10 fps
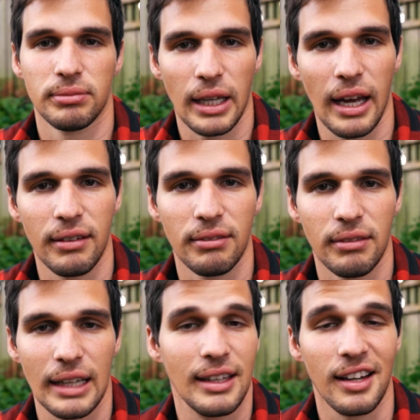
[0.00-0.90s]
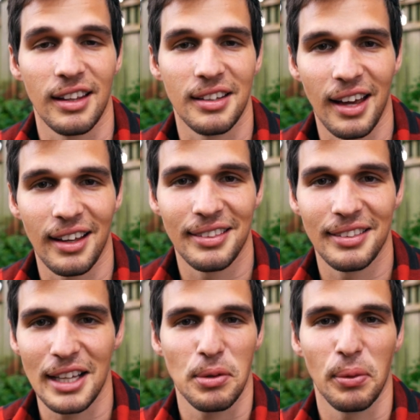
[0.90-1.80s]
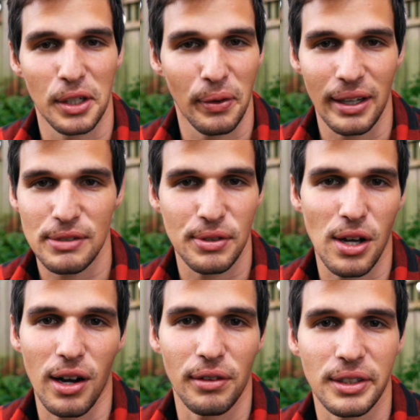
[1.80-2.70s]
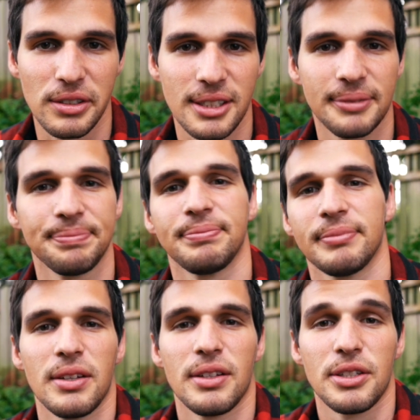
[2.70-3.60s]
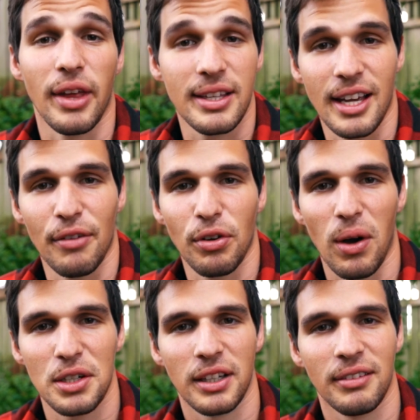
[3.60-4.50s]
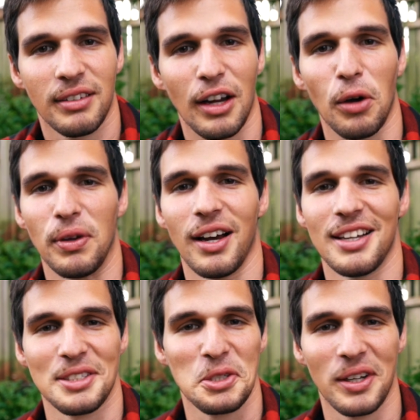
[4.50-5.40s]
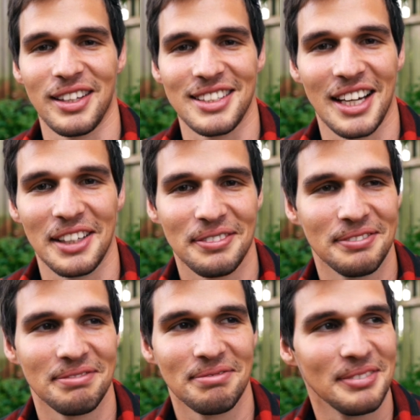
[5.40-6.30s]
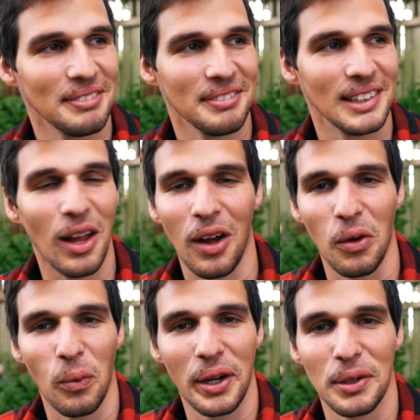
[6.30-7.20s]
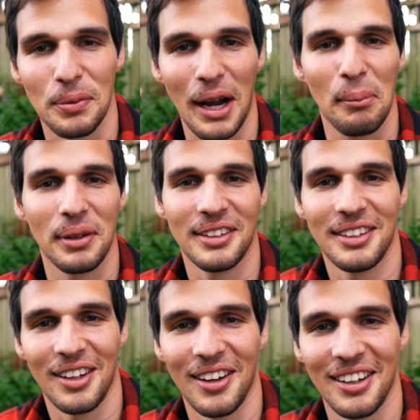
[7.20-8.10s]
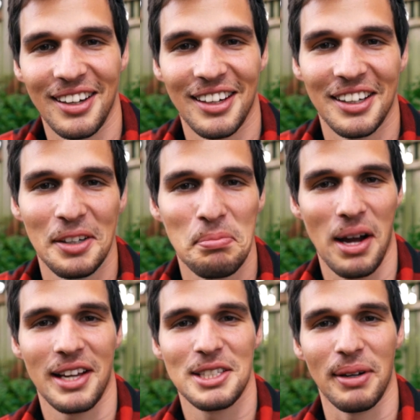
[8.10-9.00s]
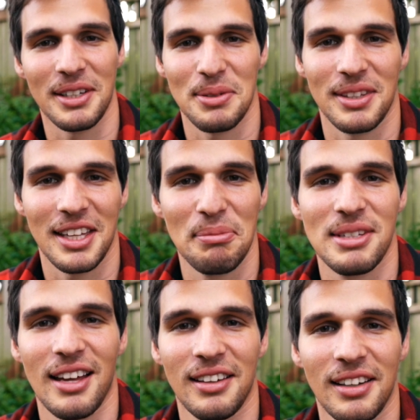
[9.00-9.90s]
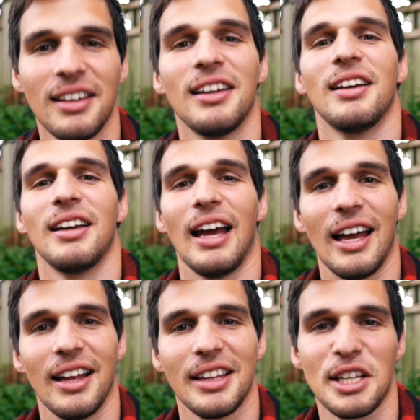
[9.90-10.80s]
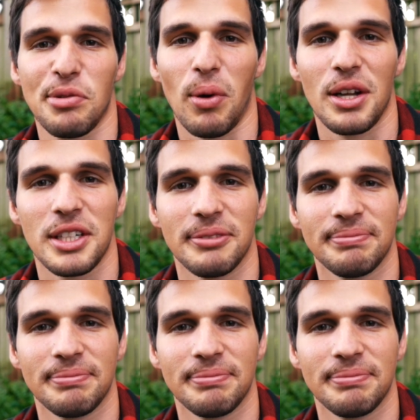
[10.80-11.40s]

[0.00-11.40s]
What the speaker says: And at the end of the day, that's what we're doing as photographers. So thanks again for watching. I hope you guys enjoyed this kind of long, weird ramble on my experience with the M10, and thanks for watching.